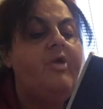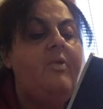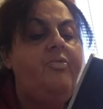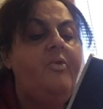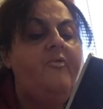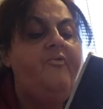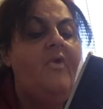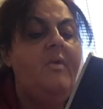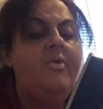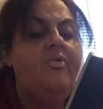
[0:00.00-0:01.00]
James
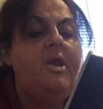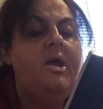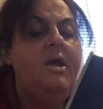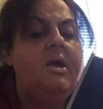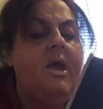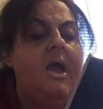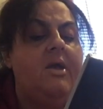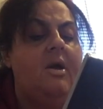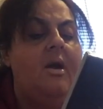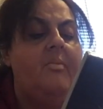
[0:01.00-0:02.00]
Turfroy was in it,
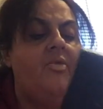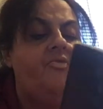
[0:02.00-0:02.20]
and um, it's